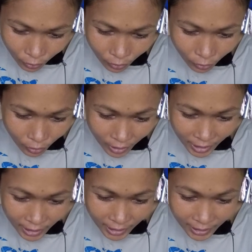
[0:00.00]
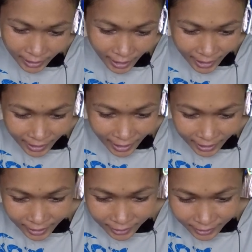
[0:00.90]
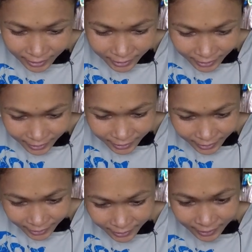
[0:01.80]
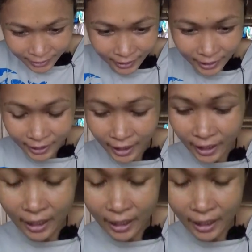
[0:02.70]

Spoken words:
only cut like this, take